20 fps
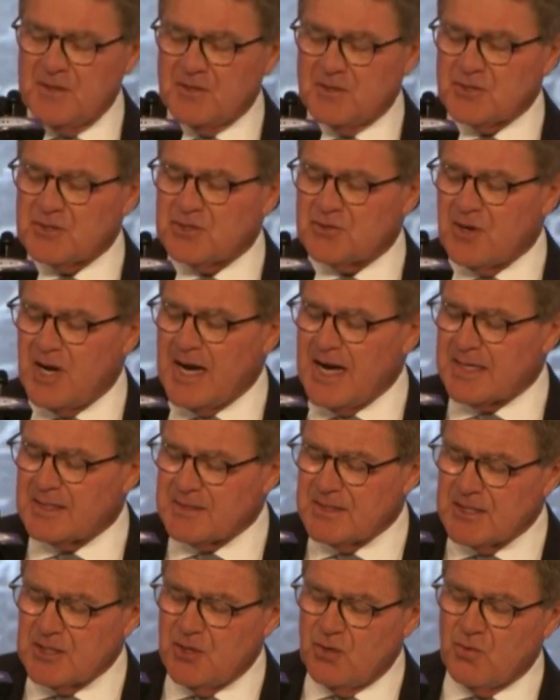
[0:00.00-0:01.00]
fields,
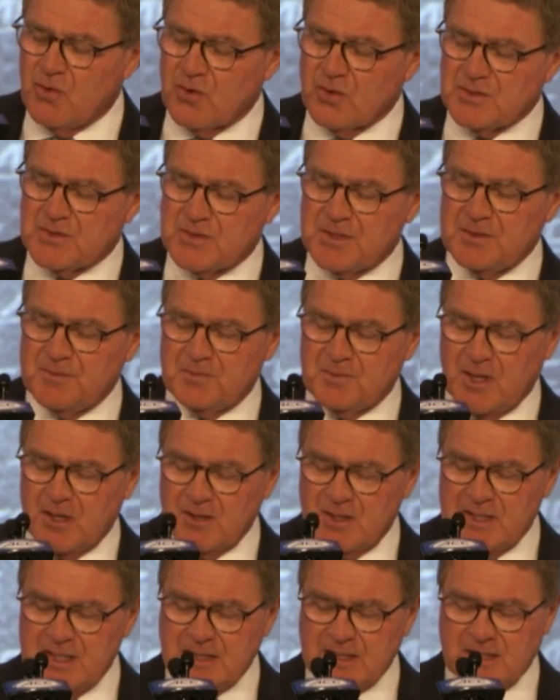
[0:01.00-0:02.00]
tracks, and courts,
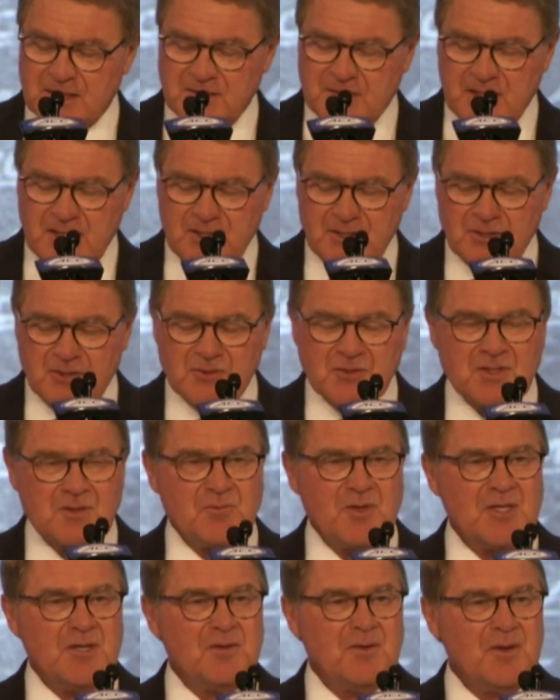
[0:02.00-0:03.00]
our league continues
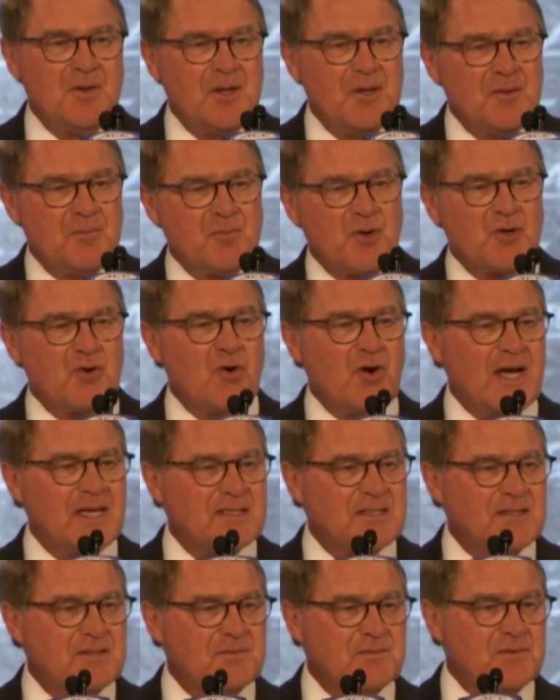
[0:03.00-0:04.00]
to be
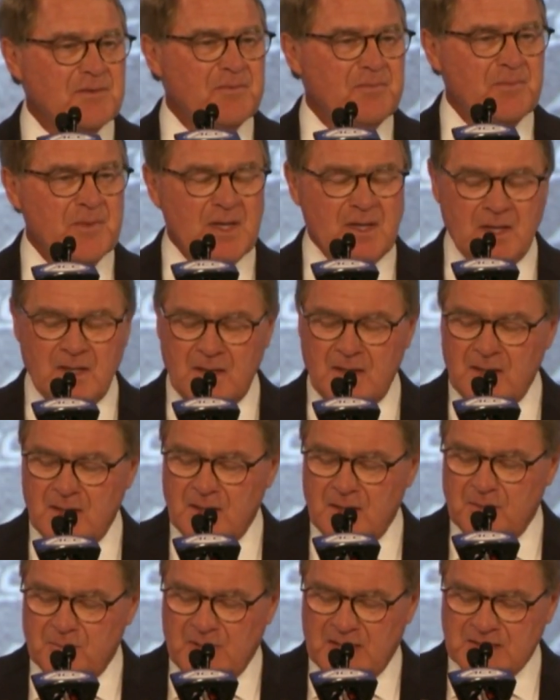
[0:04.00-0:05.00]
progressive
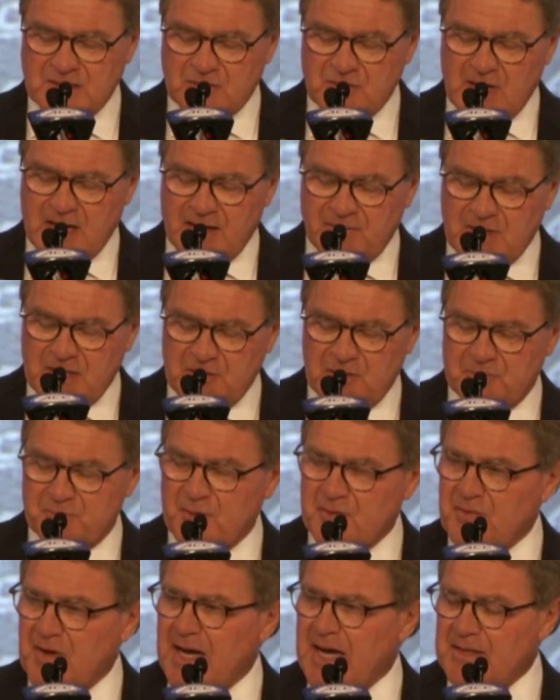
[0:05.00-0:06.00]
by striving
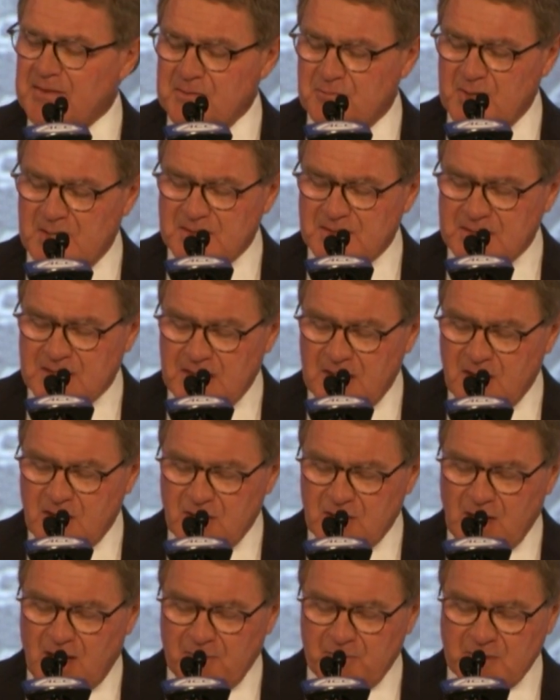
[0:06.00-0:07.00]
to provide the best
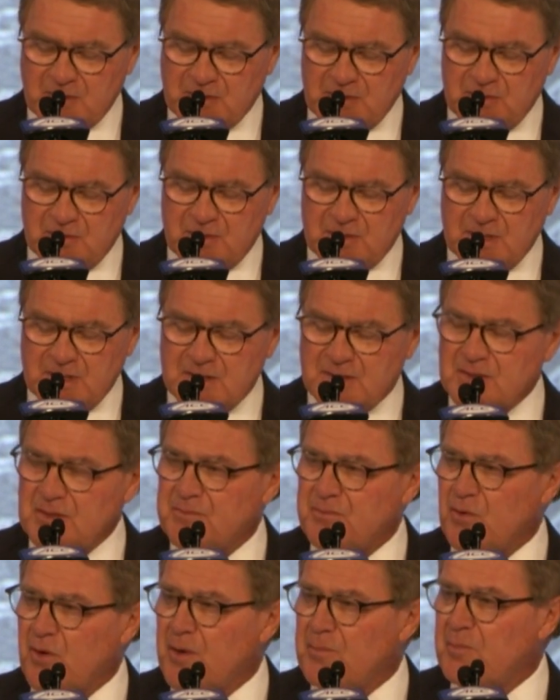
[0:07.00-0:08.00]
care and
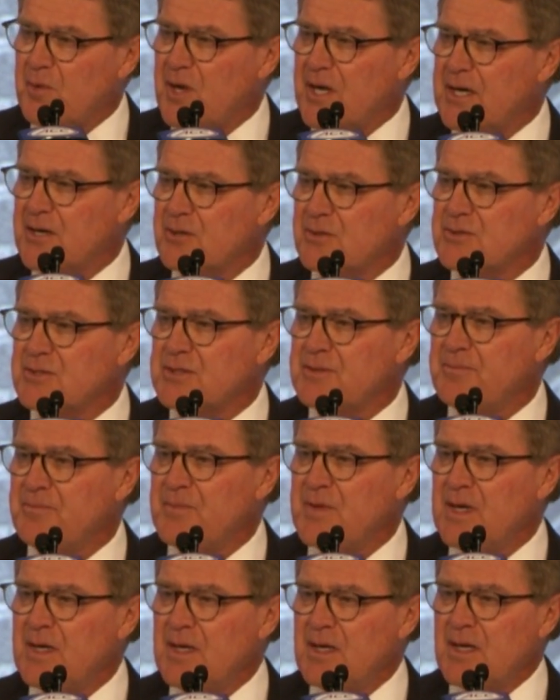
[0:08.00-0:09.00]
opportunities for our players
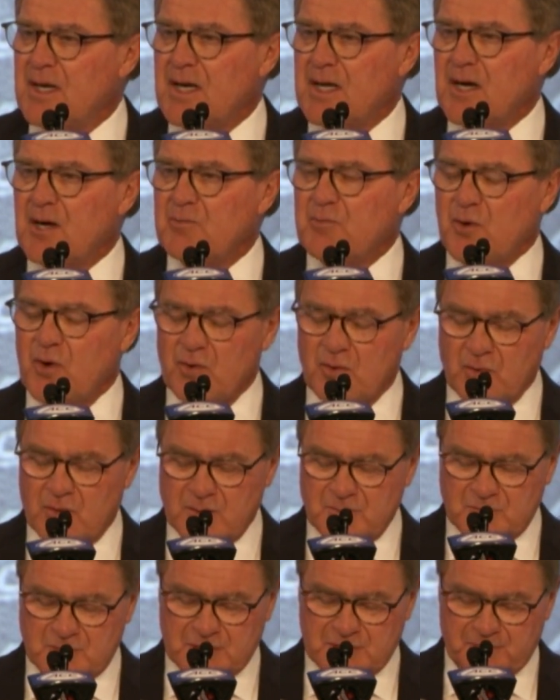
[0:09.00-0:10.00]
and our
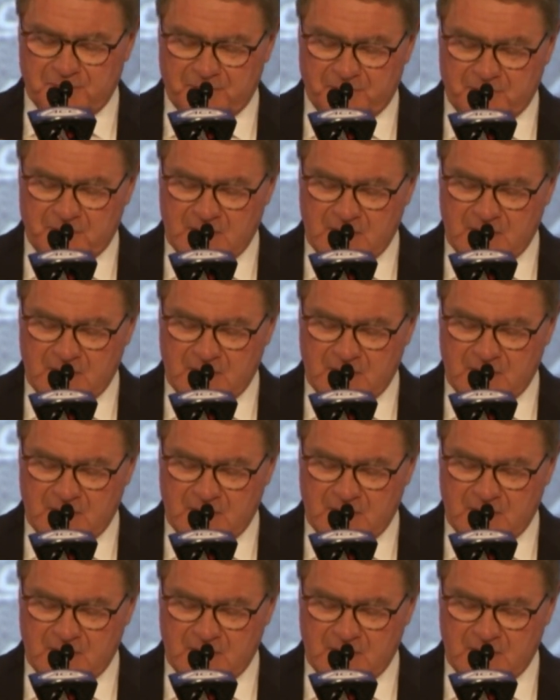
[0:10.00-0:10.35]
programs.